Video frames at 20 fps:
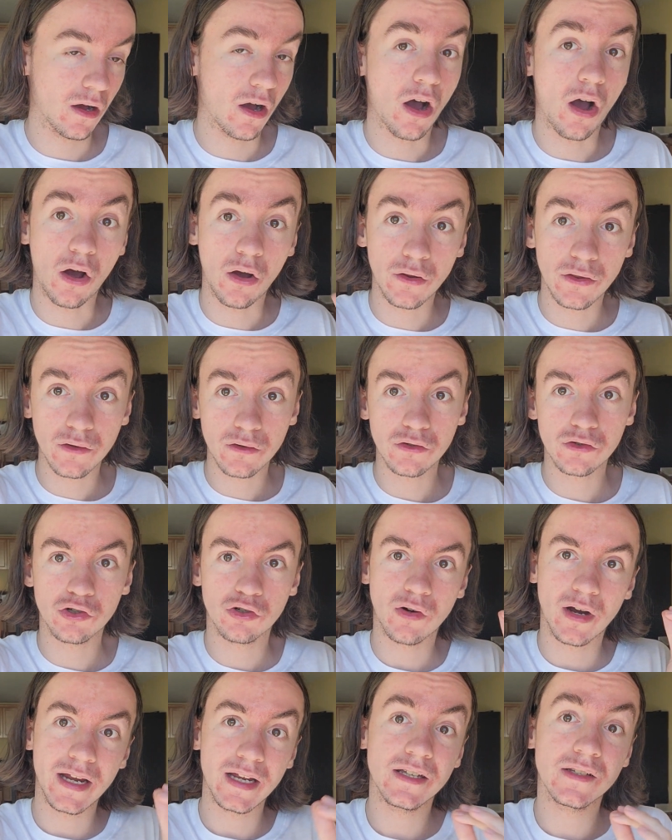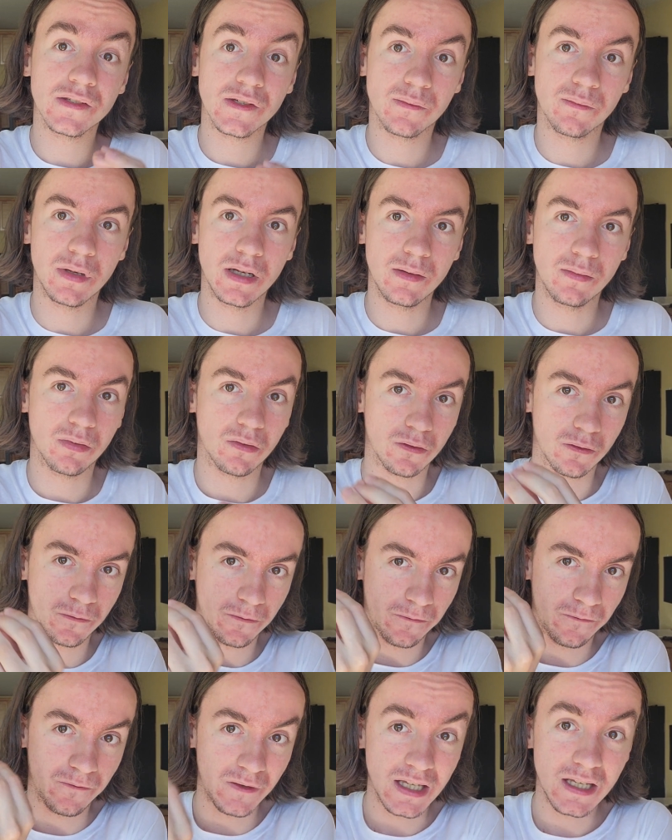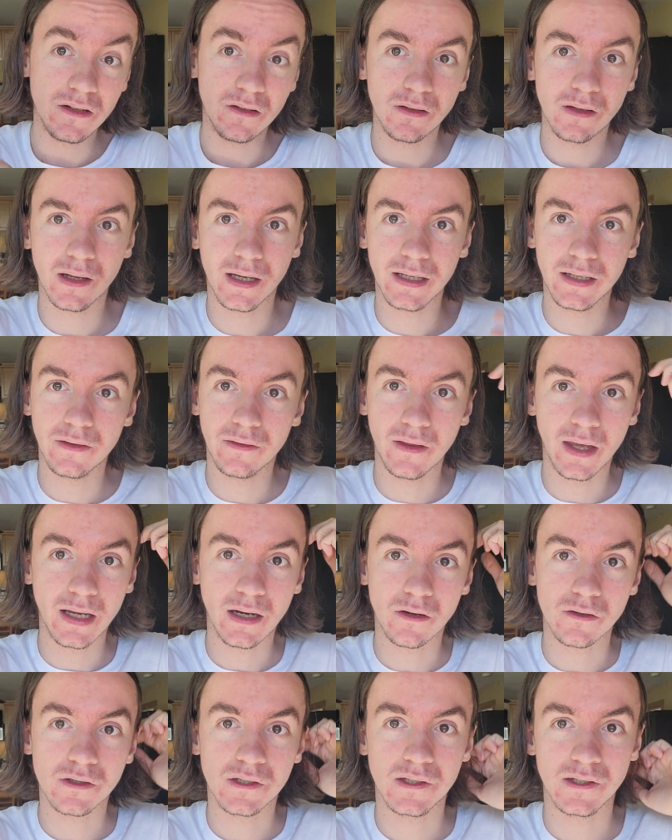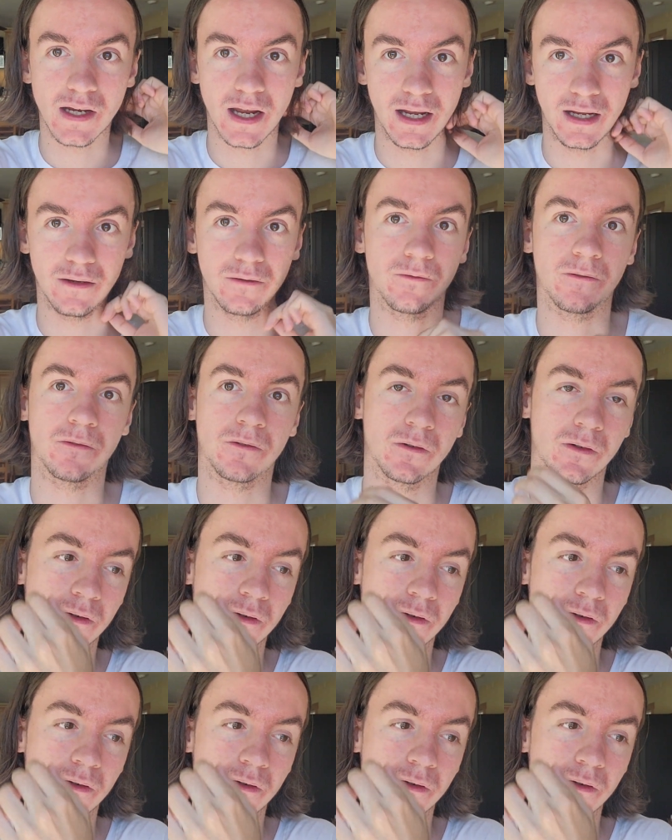other trans people feel like they are safe.